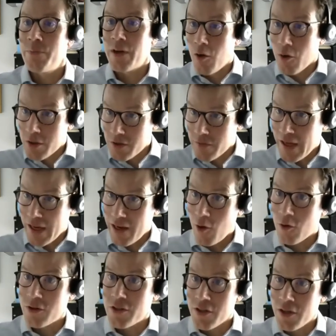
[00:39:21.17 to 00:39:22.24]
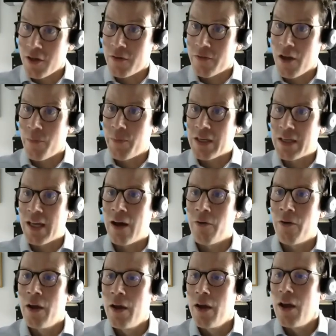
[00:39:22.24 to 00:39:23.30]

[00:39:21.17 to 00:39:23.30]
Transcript: because of that cost curve coming down.